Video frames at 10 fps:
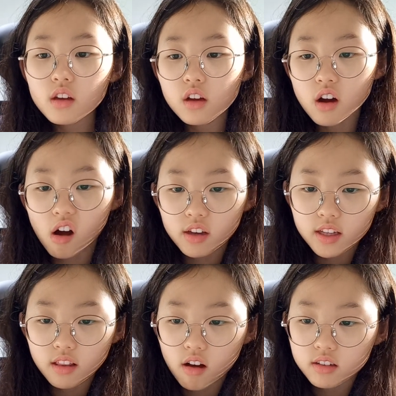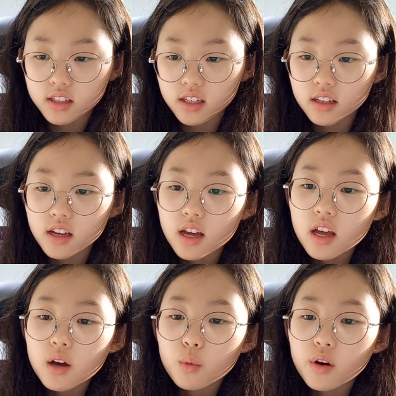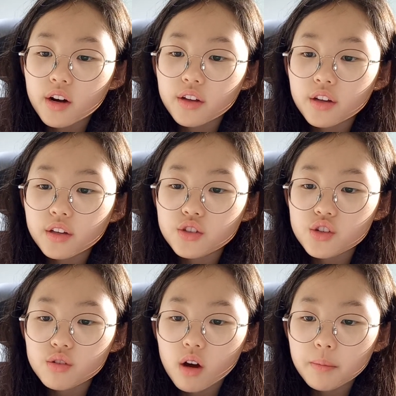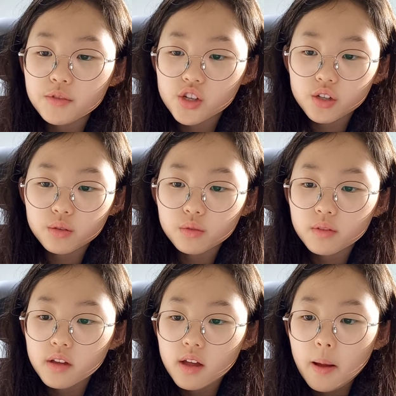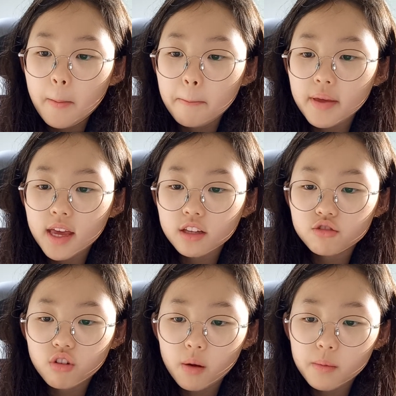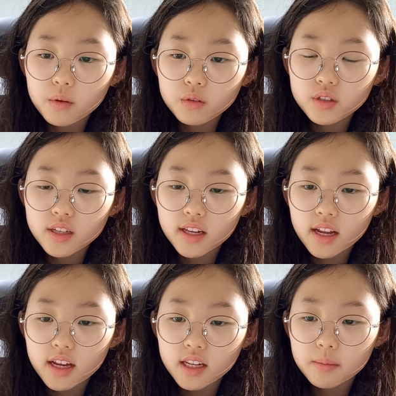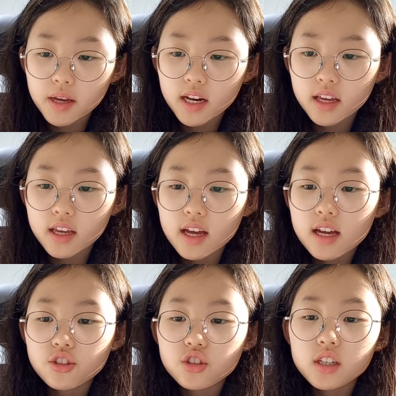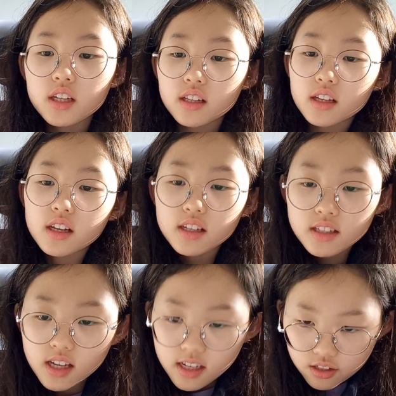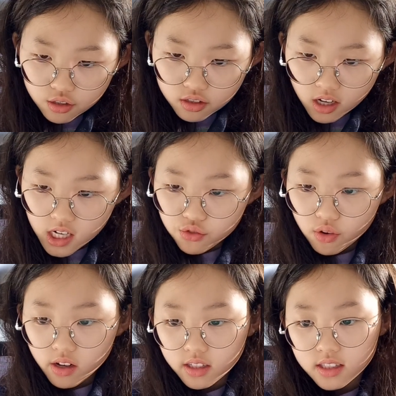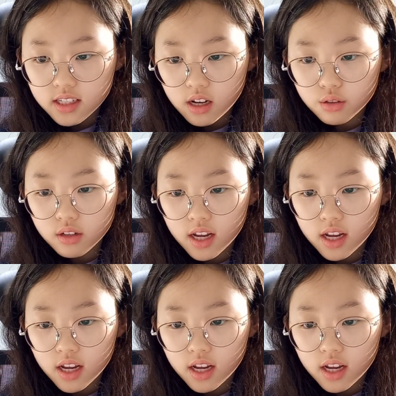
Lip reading: Cocky Locky. What are you two up to? Big trouble, said Henny Penny. Licken Licken says the sky's falling down